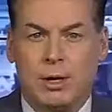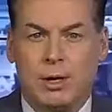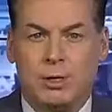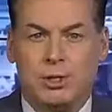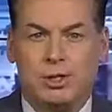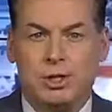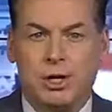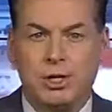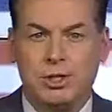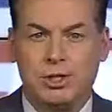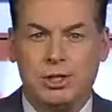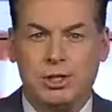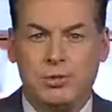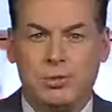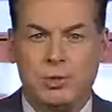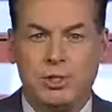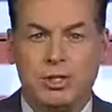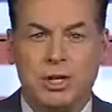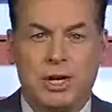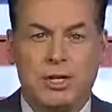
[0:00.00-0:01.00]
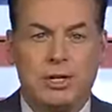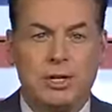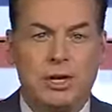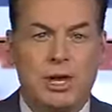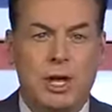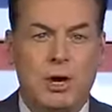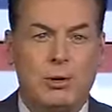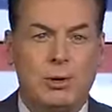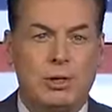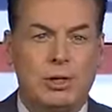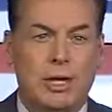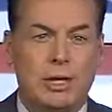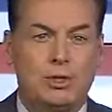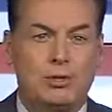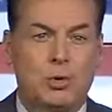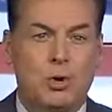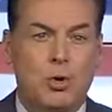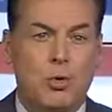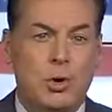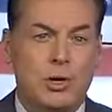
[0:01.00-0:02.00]
A judge has rejected Kari
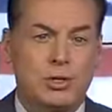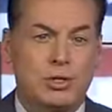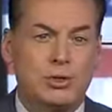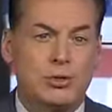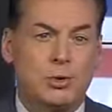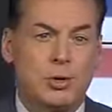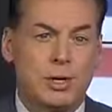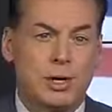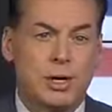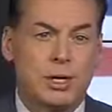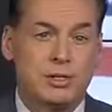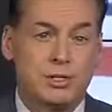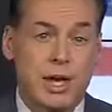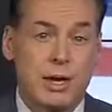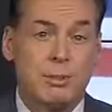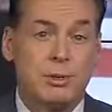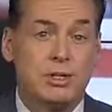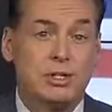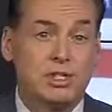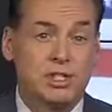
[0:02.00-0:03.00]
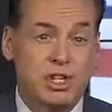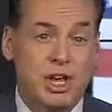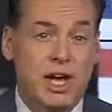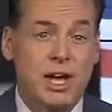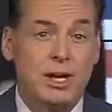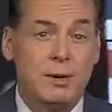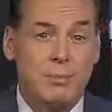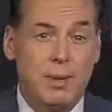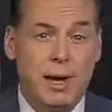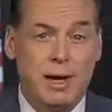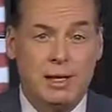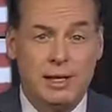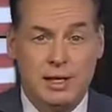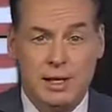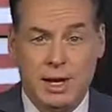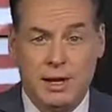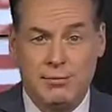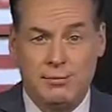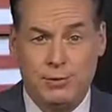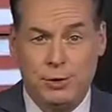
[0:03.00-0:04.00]
Lake's request to examine signed
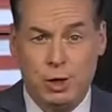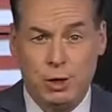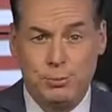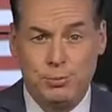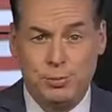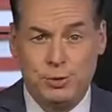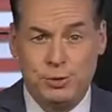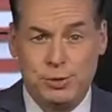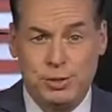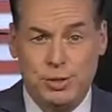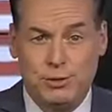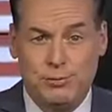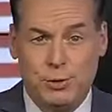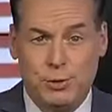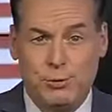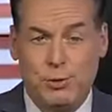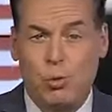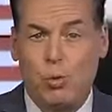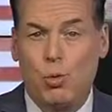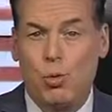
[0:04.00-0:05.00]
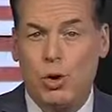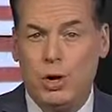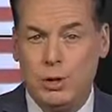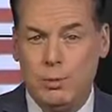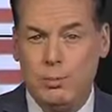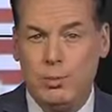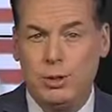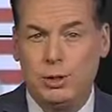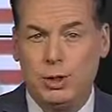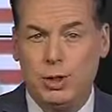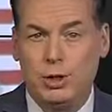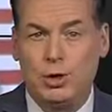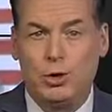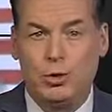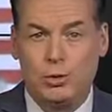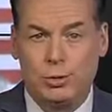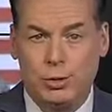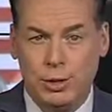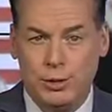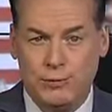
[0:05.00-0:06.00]
ballot envelopes of over 1 million early